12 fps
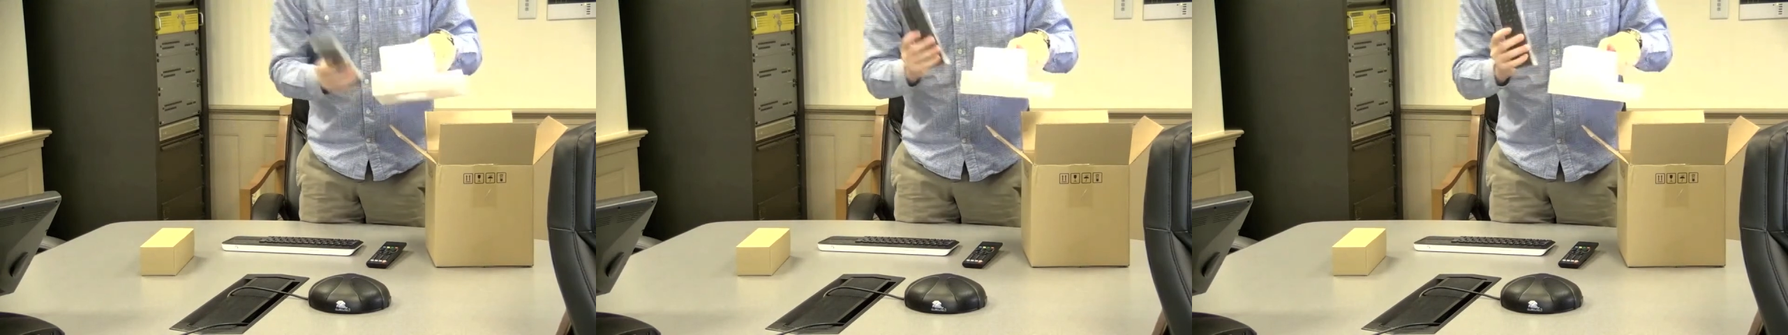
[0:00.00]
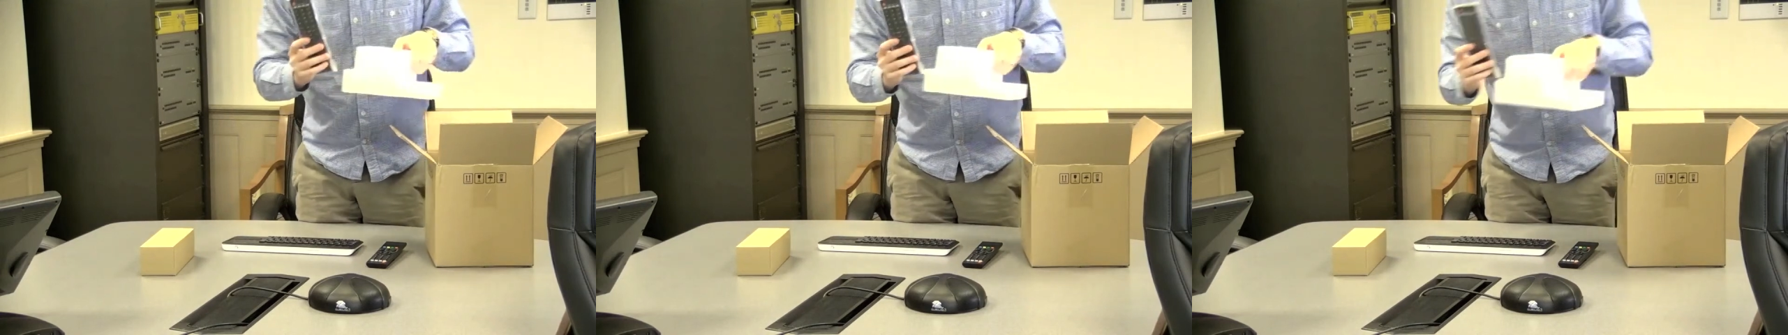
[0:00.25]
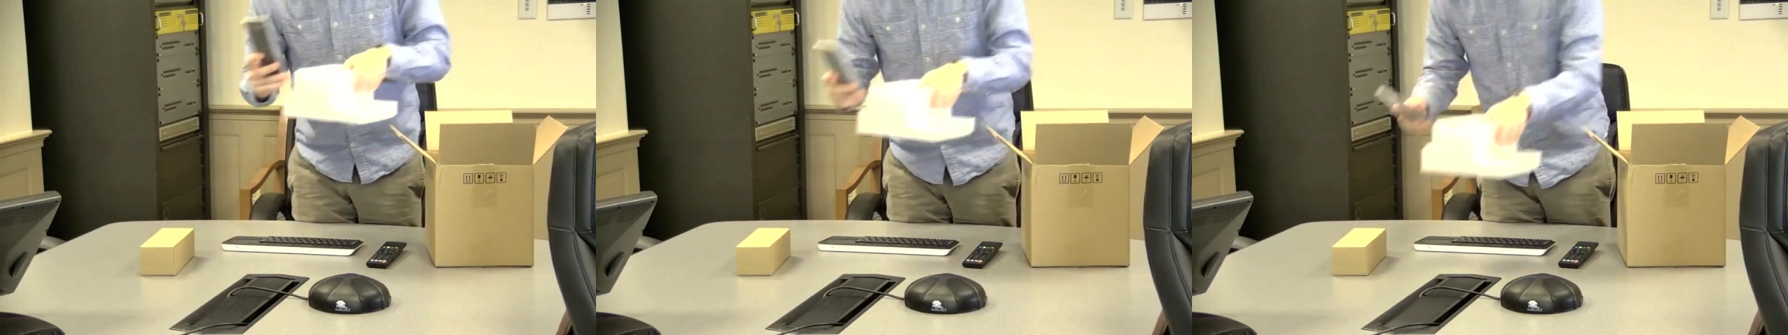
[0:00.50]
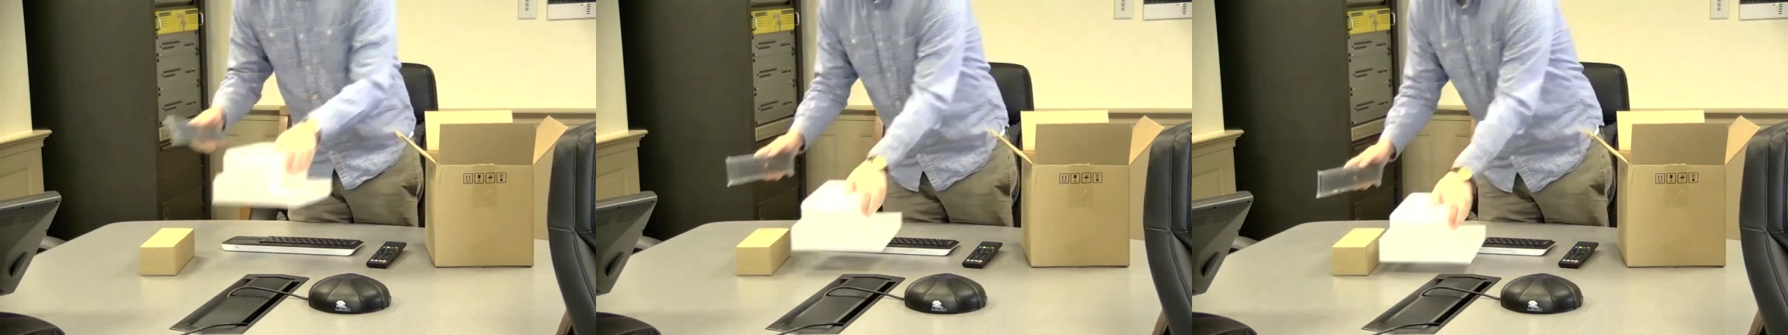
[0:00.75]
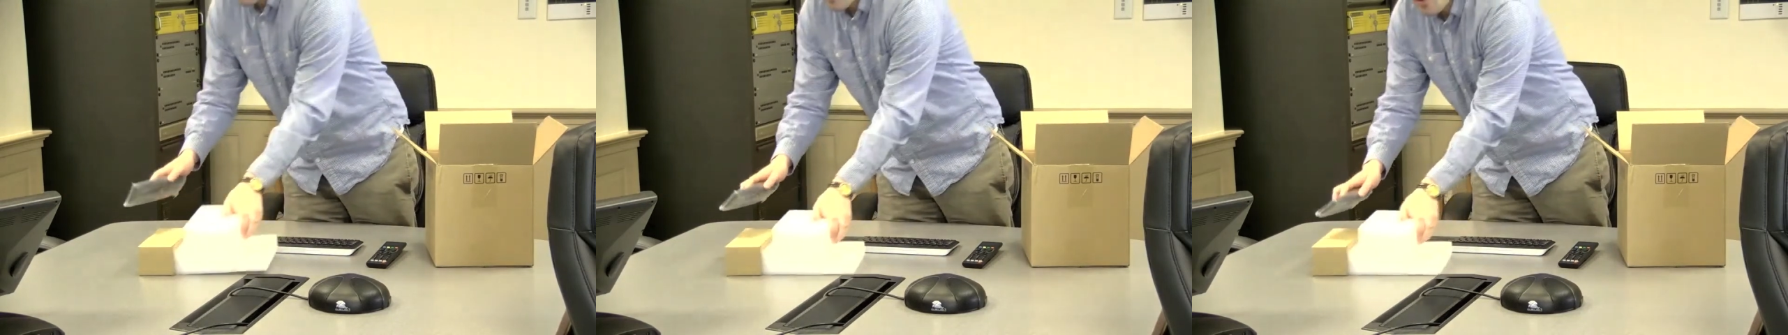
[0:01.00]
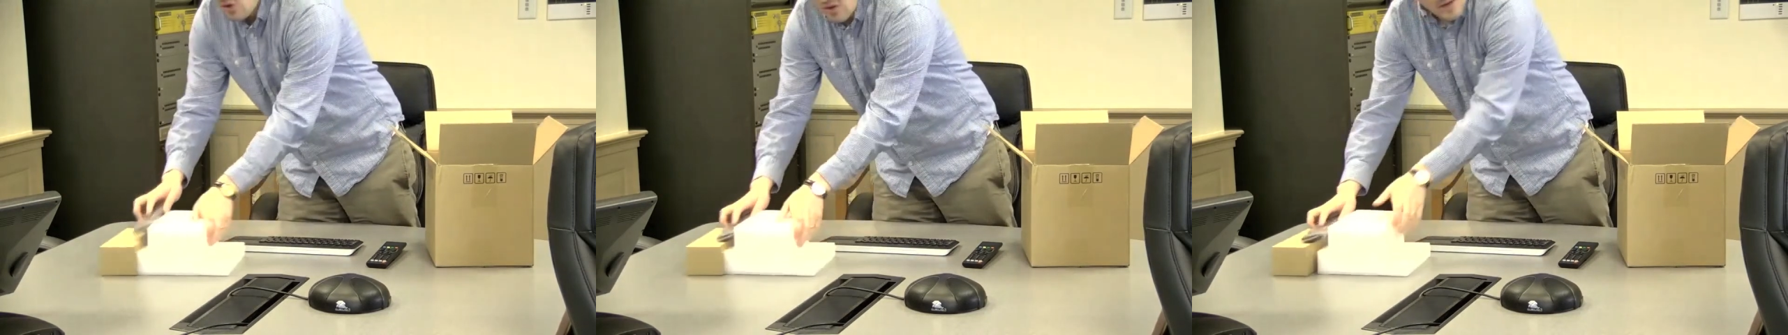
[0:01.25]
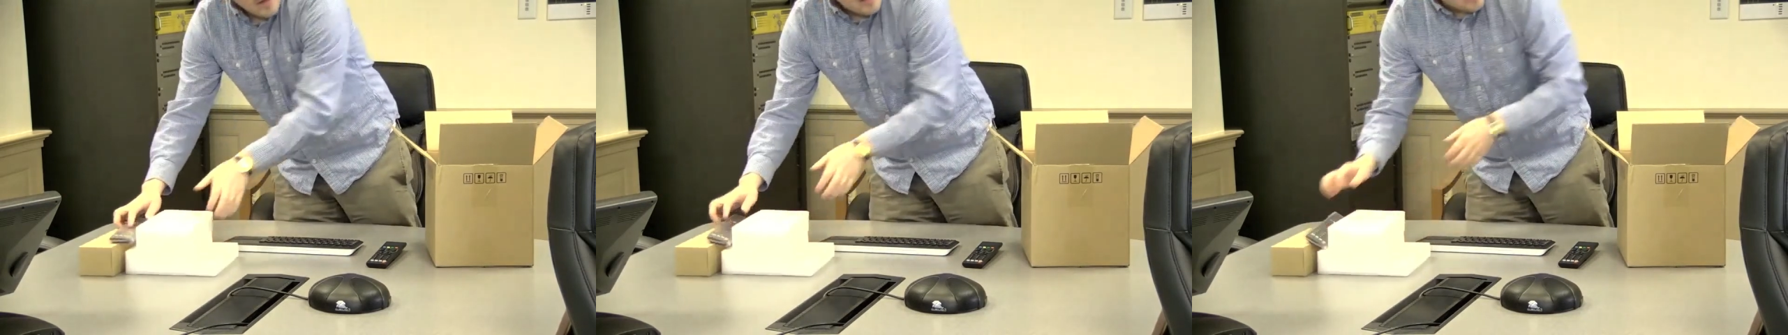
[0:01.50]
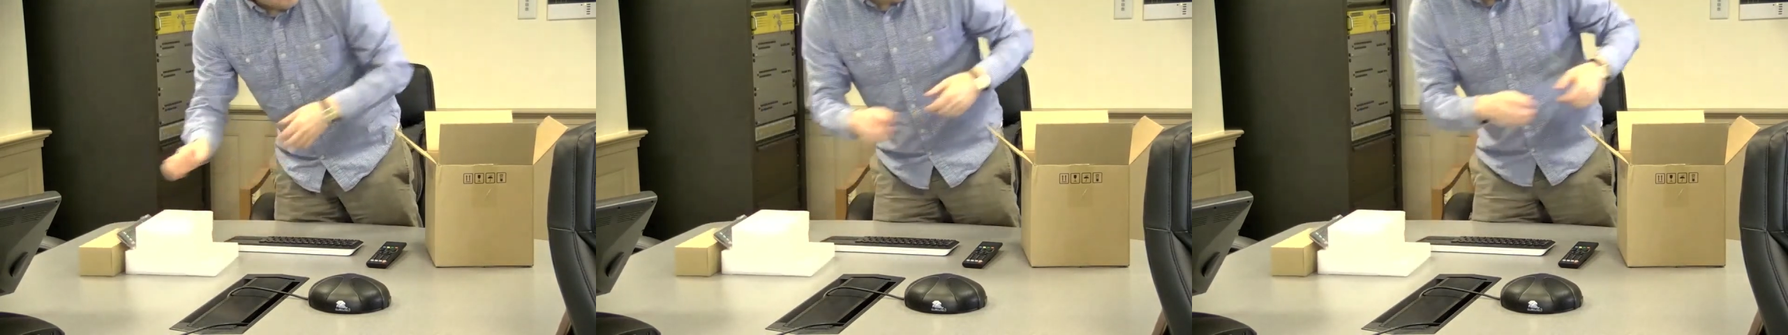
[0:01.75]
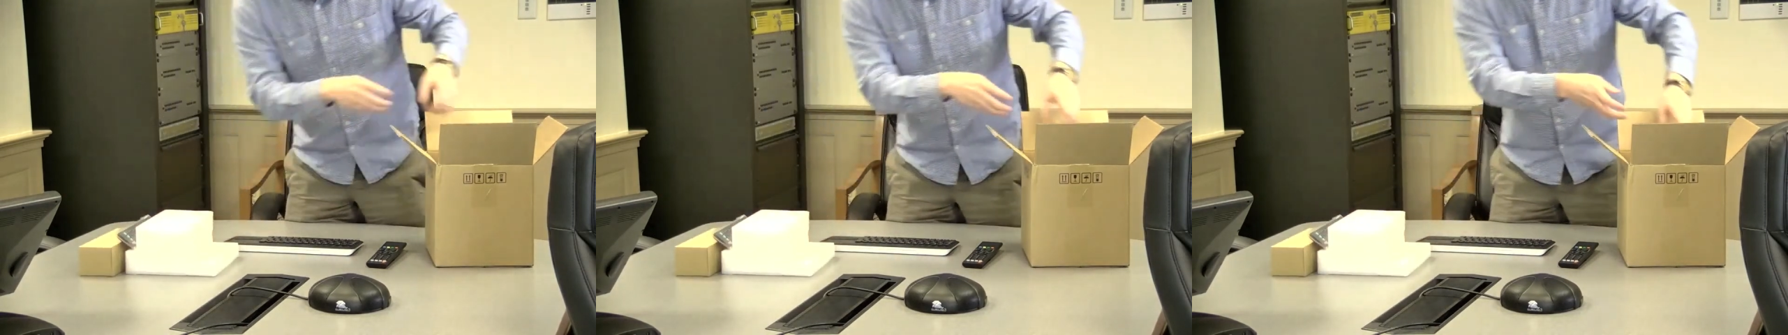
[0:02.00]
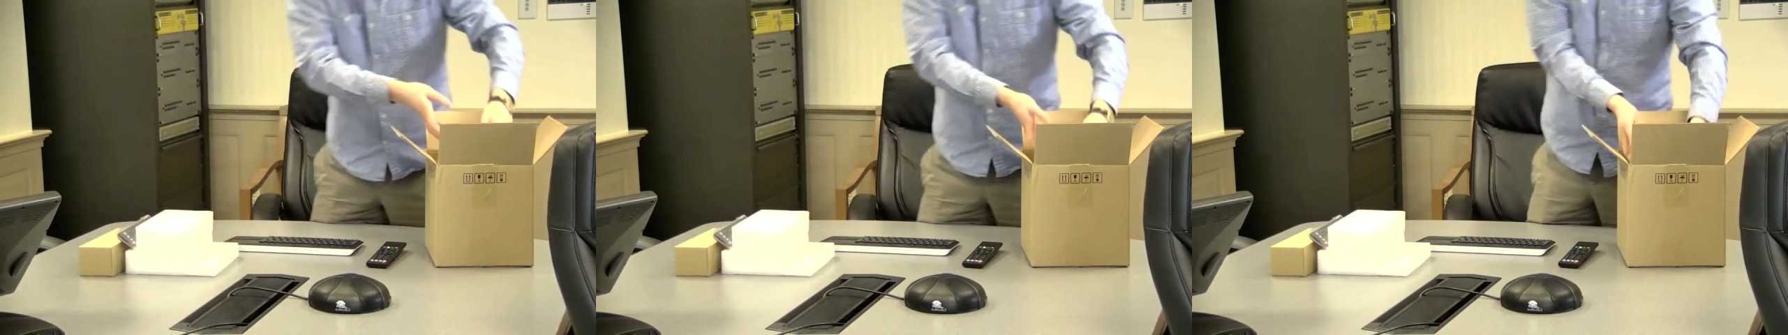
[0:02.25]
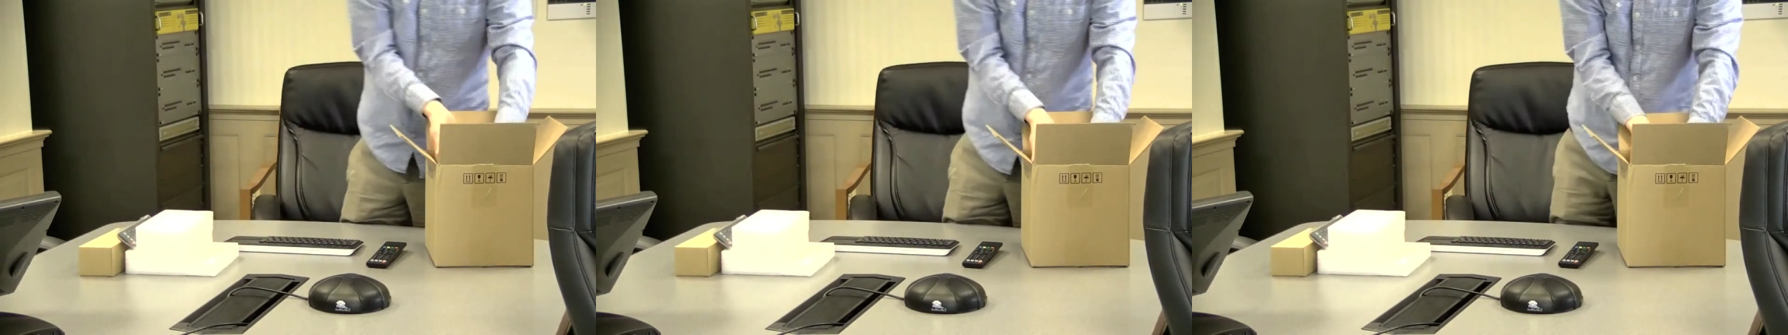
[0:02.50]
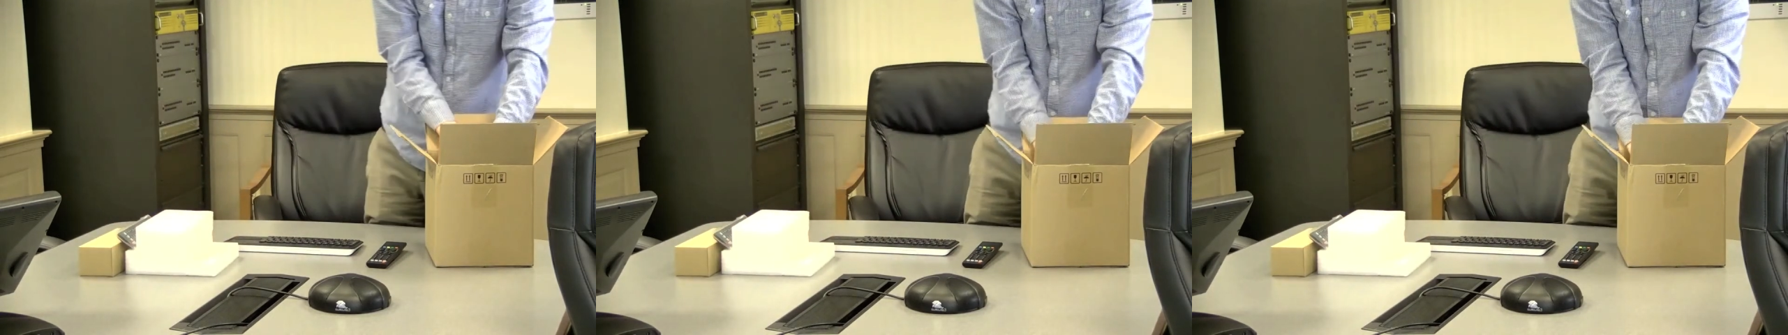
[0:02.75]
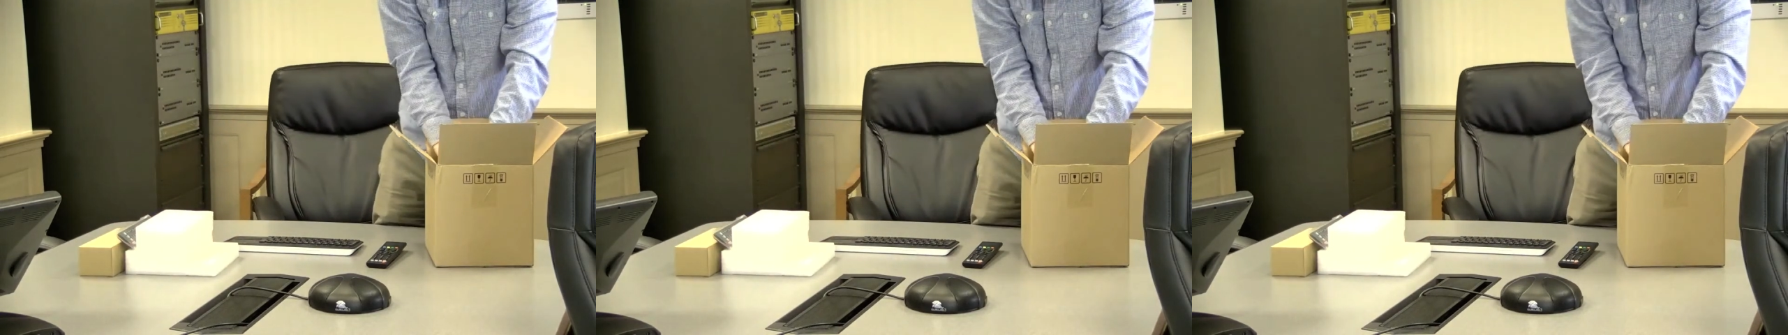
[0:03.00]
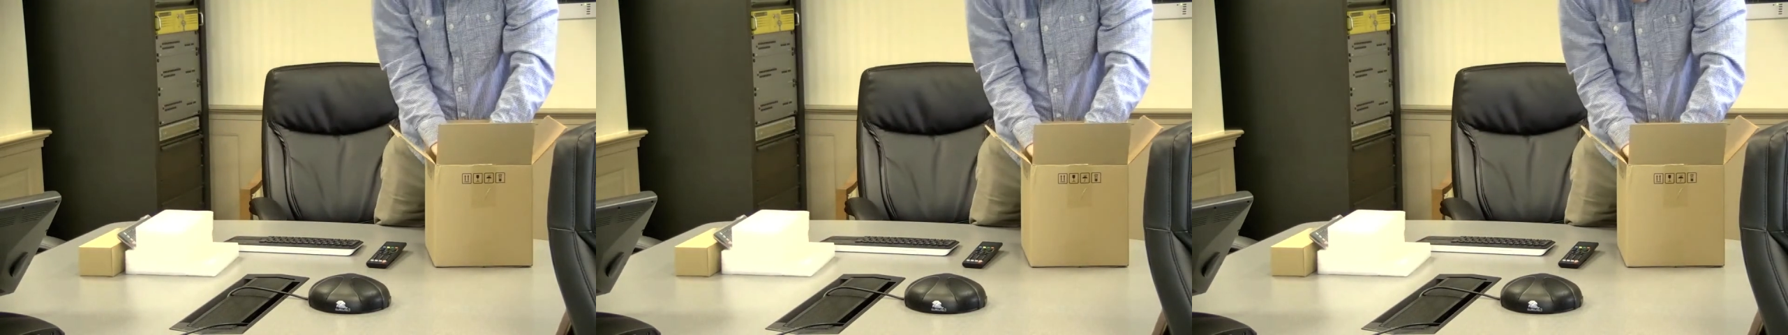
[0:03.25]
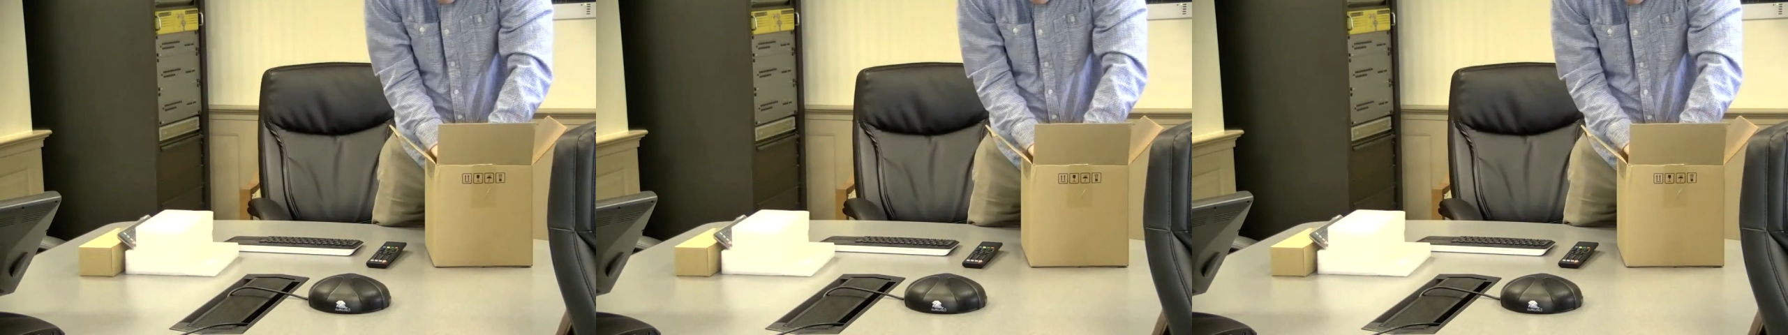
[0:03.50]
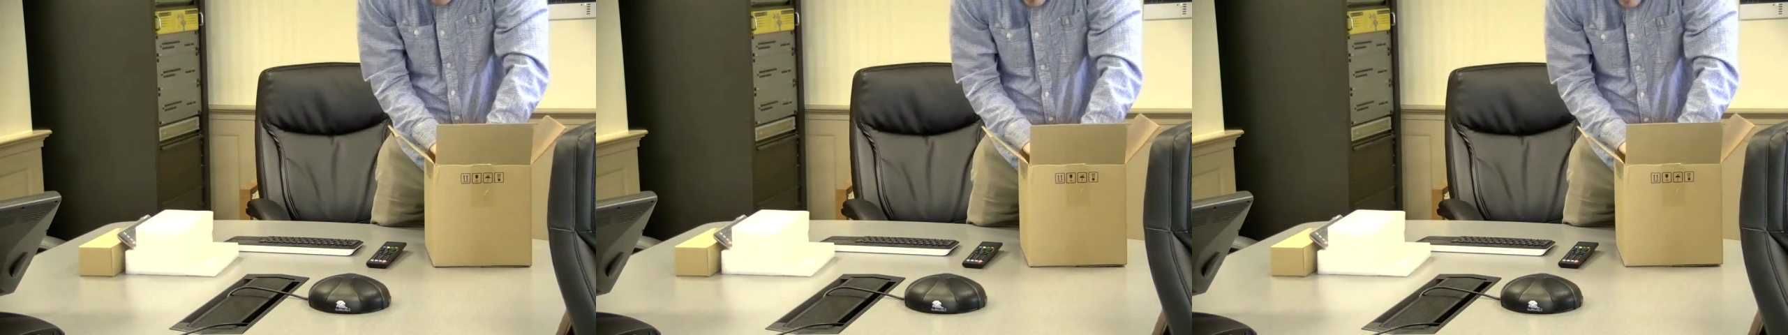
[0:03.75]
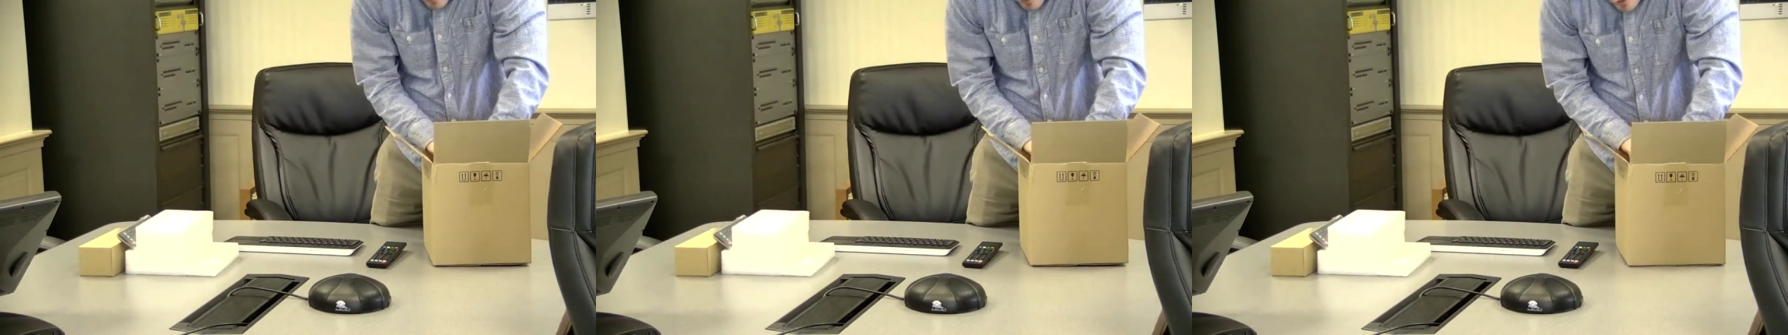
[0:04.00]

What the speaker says: Nobody's mouth can be seen.